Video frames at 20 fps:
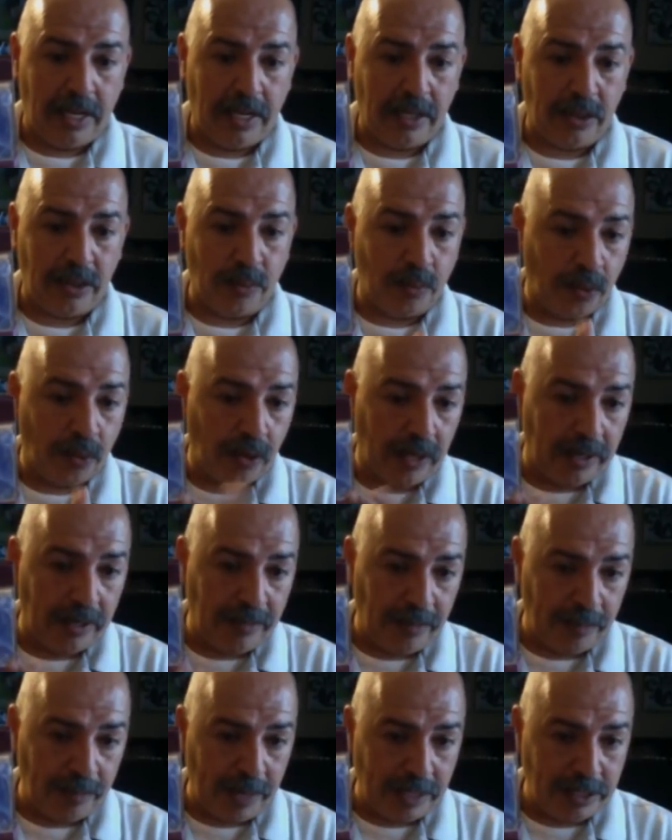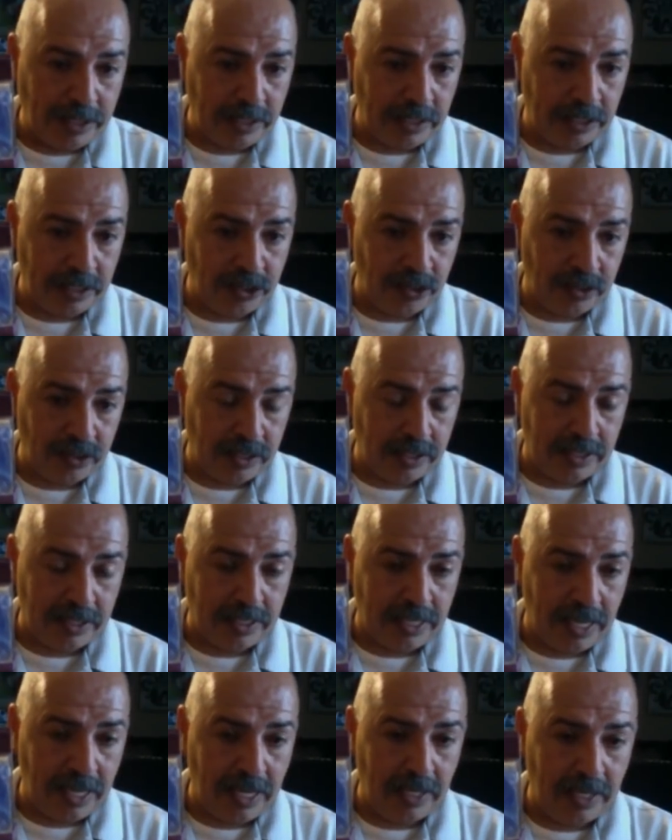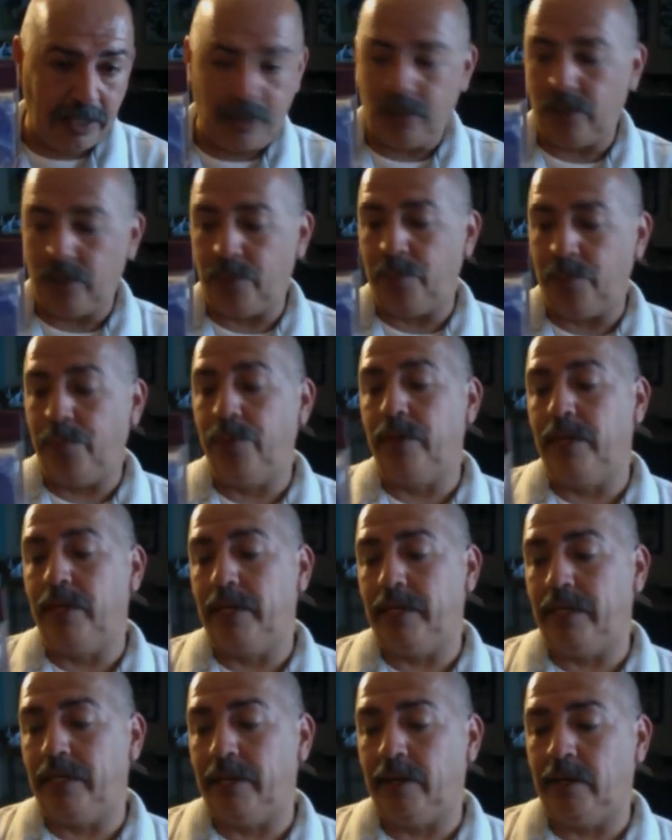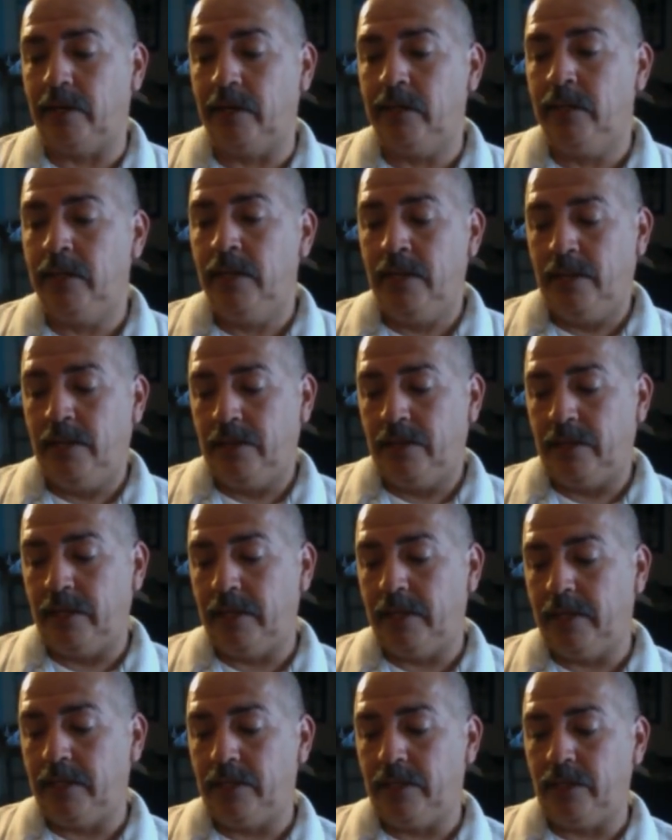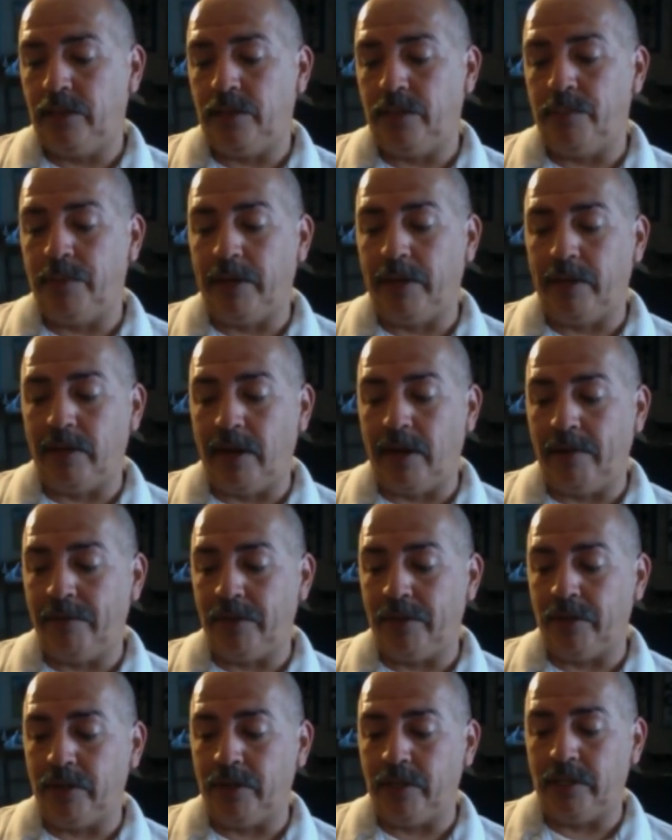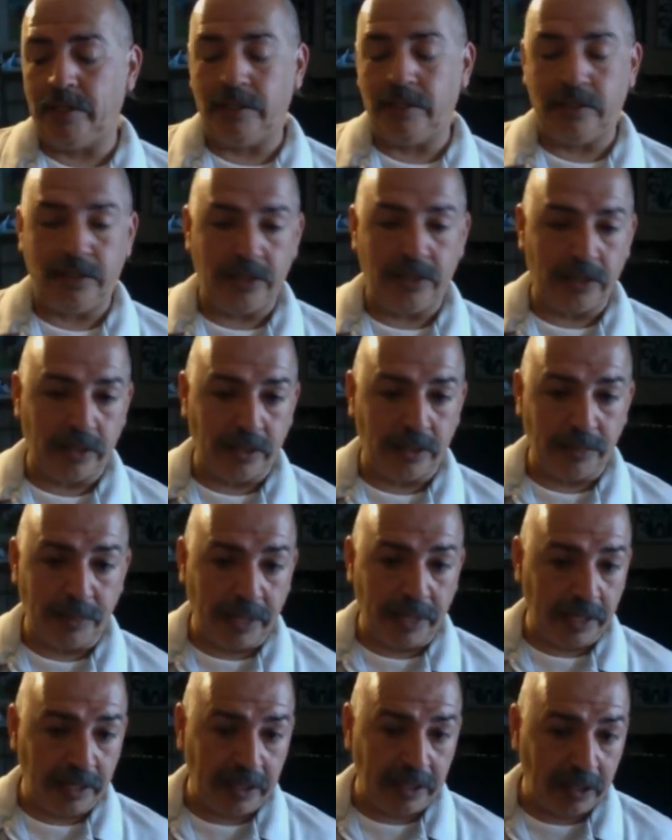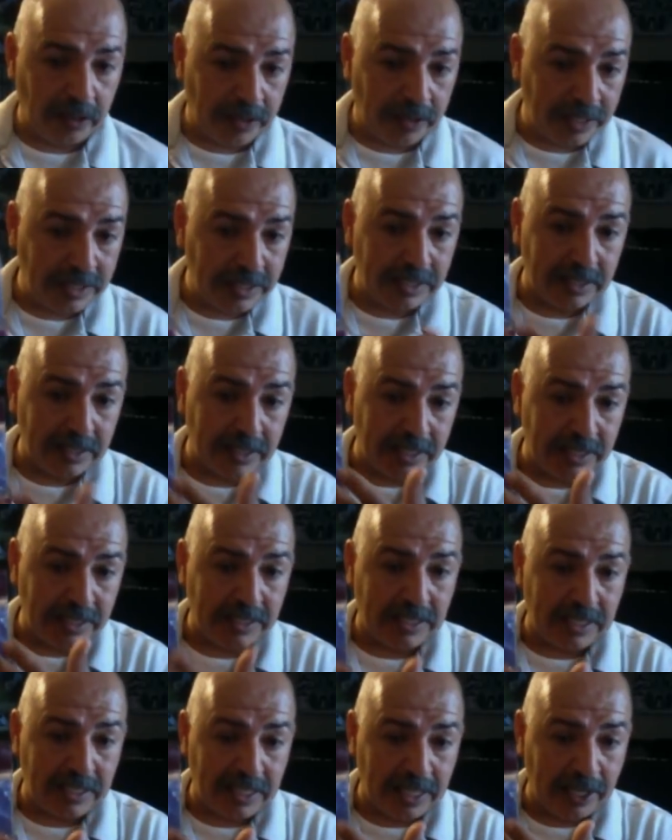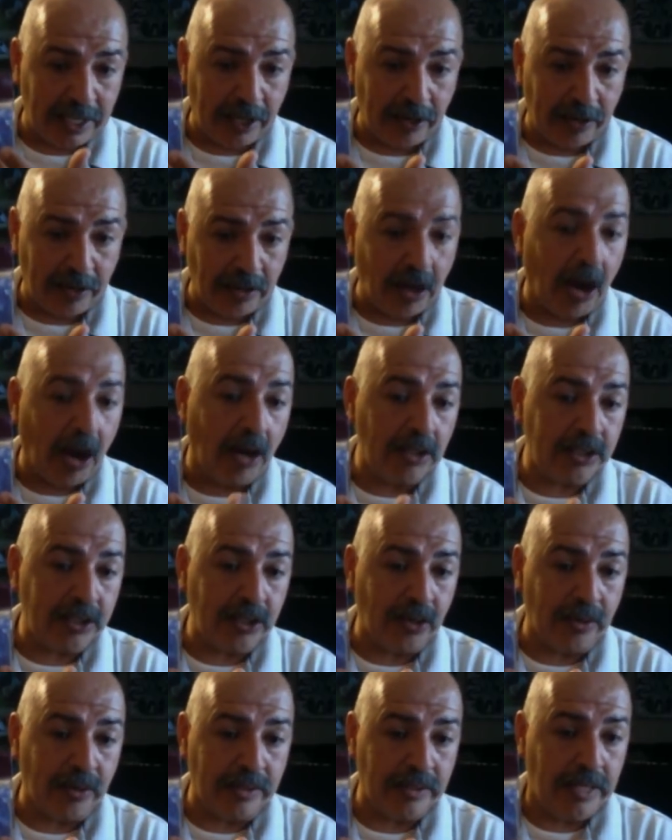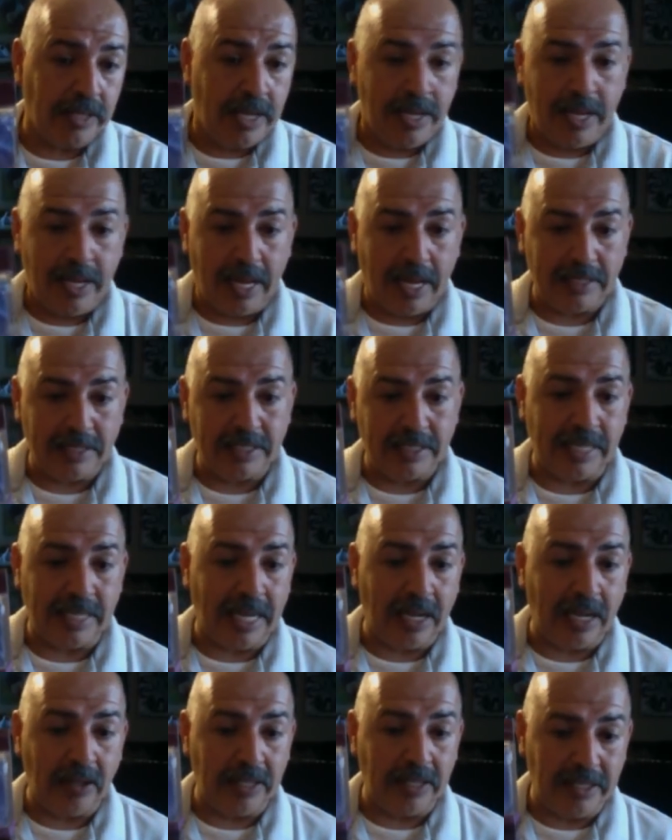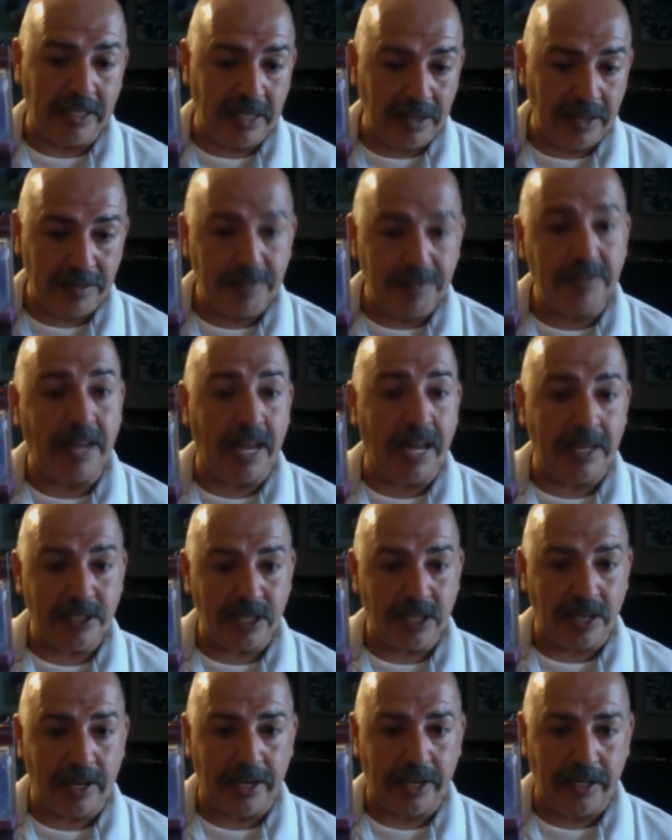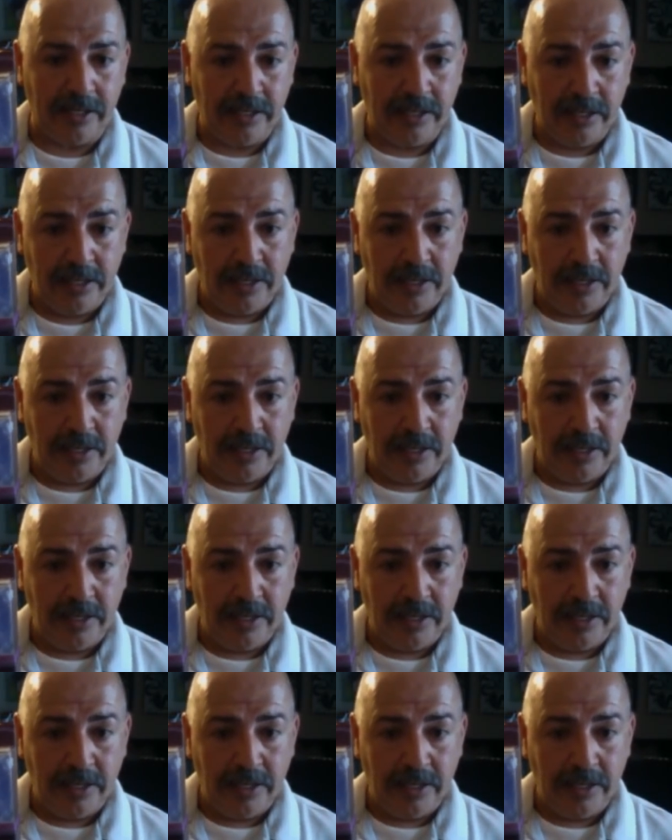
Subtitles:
and the more information that you can get and you can put in here, then the better off you're gonna be. This here also has an LED flashlight.